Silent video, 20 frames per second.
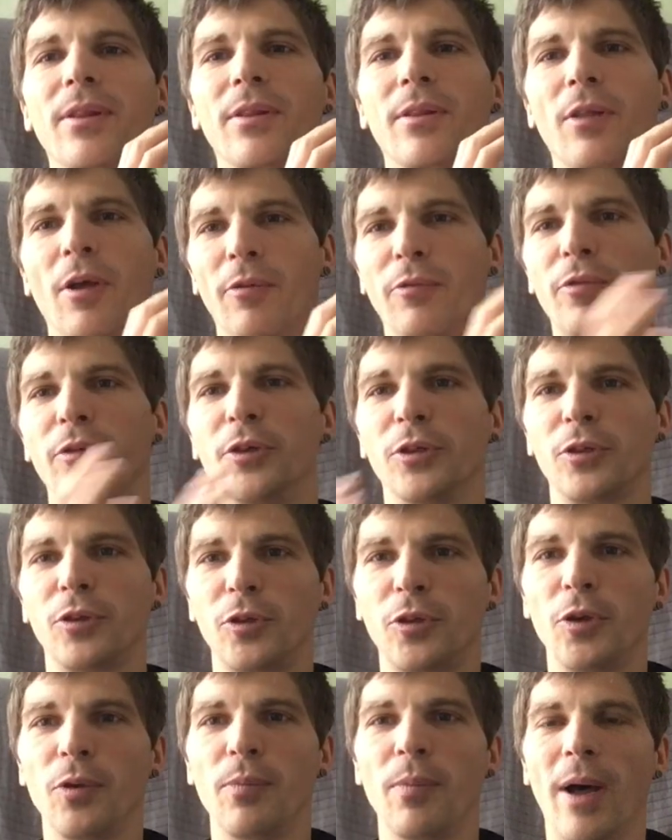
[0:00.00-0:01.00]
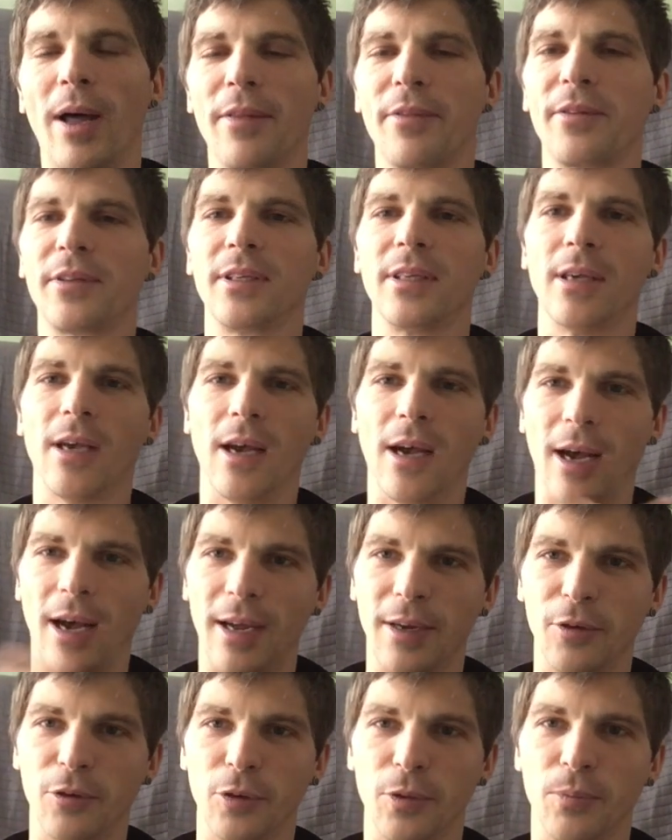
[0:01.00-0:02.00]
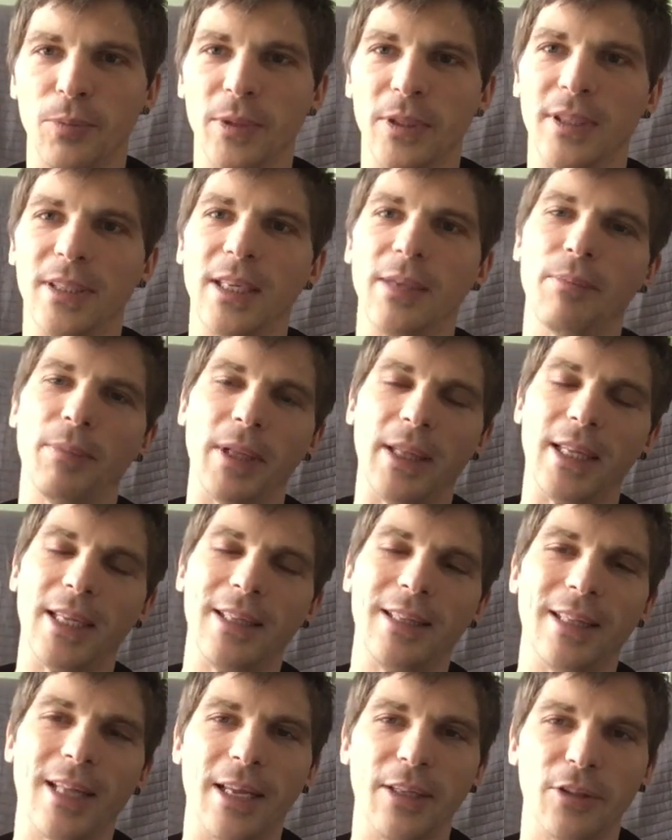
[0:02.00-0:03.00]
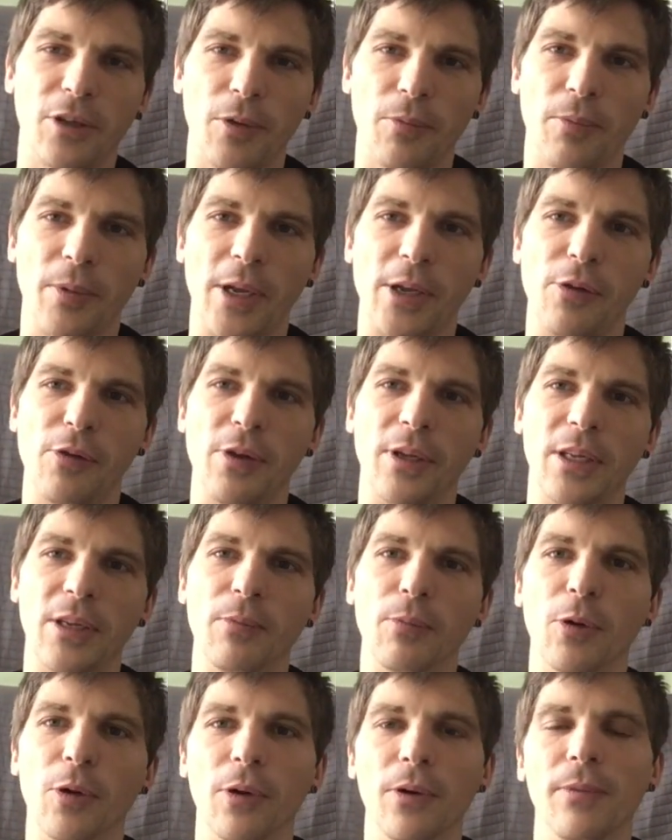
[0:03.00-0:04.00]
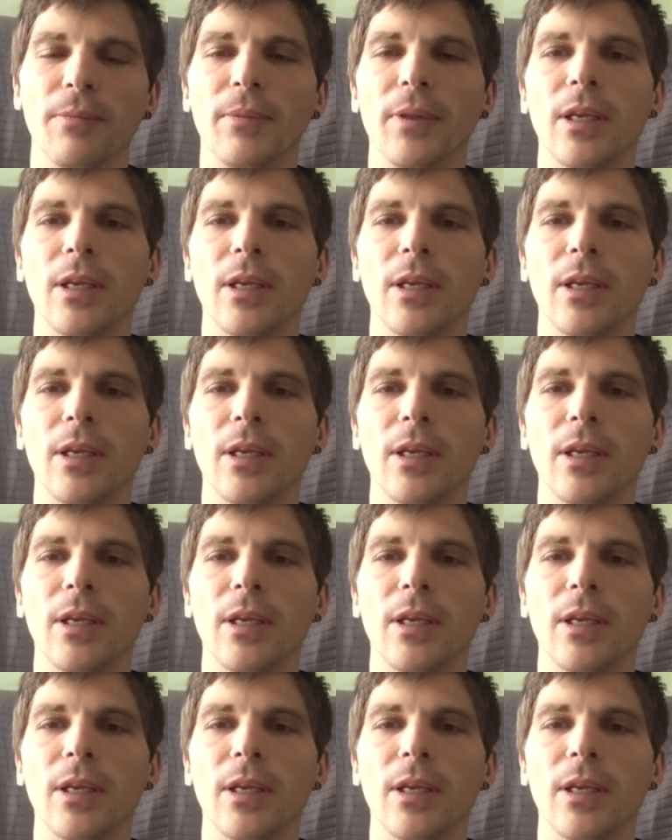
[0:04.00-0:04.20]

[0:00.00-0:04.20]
the first 2 months 100%, but they don't pay you anymore.